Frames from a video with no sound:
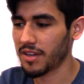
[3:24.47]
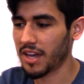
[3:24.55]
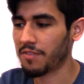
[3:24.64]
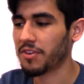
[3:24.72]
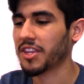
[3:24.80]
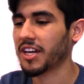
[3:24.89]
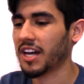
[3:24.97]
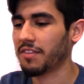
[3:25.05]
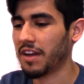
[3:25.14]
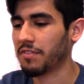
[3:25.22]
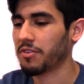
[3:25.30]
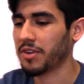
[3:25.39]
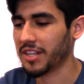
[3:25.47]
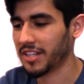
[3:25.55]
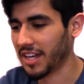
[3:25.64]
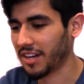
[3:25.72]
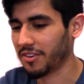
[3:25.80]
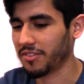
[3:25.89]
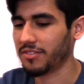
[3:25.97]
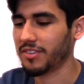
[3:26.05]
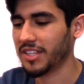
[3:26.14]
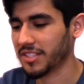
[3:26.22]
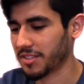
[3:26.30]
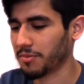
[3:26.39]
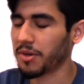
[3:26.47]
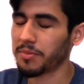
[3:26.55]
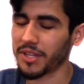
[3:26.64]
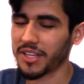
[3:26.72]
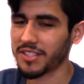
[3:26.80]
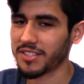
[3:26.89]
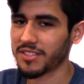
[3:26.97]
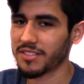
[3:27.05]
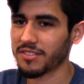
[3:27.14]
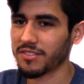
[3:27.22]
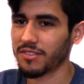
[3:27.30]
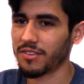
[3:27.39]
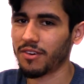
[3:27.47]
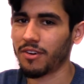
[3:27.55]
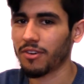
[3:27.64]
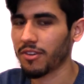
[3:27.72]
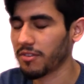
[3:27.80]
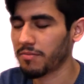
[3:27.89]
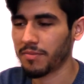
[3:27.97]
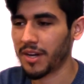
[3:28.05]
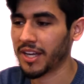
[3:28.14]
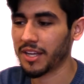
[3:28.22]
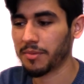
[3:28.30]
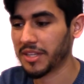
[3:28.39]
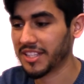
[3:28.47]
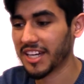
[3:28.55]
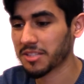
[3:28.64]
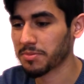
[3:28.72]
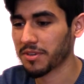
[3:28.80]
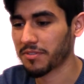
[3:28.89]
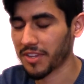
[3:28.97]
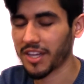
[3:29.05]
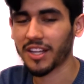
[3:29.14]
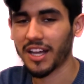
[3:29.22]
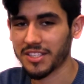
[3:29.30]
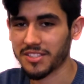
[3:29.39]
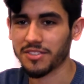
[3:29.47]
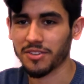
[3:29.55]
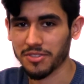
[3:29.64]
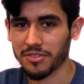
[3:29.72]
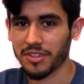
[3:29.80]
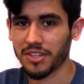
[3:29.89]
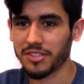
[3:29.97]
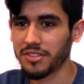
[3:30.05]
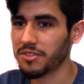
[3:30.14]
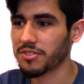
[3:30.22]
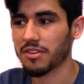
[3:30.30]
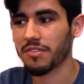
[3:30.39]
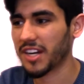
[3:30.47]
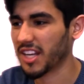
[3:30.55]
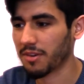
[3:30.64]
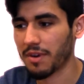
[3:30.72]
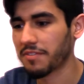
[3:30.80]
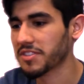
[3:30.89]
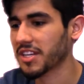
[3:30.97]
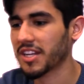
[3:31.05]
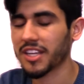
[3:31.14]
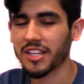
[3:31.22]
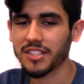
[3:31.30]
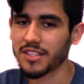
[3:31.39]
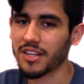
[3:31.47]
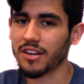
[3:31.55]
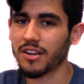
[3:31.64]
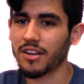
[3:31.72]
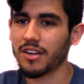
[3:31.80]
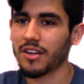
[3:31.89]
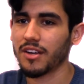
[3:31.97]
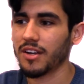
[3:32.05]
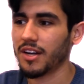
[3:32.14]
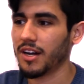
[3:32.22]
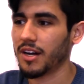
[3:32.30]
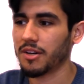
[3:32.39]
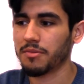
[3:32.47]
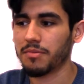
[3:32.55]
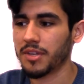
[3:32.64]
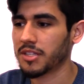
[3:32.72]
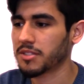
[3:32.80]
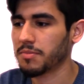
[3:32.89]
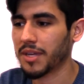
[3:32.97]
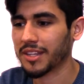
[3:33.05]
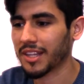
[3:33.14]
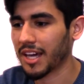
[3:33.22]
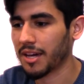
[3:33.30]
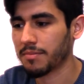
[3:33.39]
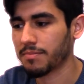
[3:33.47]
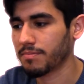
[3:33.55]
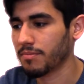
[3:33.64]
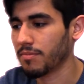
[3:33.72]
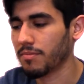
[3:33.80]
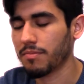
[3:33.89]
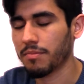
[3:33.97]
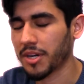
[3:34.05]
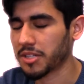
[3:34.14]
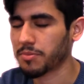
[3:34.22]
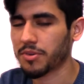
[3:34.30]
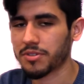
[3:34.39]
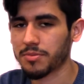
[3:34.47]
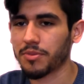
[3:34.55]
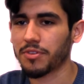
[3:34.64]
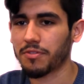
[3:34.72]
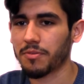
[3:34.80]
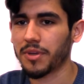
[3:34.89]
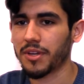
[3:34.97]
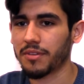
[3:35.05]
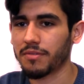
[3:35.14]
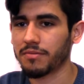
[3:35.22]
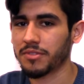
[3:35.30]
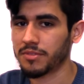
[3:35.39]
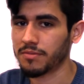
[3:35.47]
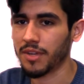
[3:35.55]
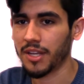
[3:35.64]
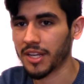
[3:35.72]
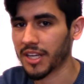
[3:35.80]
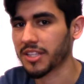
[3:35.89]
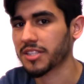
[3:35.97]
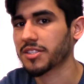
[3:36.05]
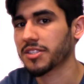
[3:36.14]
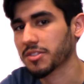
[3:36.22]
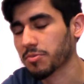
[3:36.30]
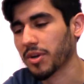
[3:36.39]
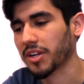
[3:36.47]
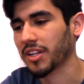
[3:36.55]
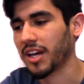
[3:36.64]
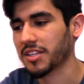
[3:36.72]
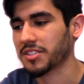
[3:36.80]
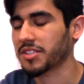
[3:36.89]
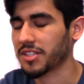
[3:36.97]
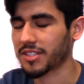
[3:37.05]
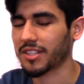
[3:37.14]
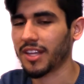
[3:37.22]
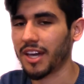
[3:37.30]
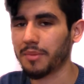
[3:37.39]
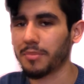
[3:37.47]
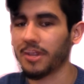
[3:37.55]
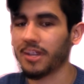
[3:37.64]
everything I've ever written down is in one place. Again, my textbook for that class is also in there too, so if I need to reference anything, it's there. It's made lab much more smooth for me. And again, this is just one class, just a lab.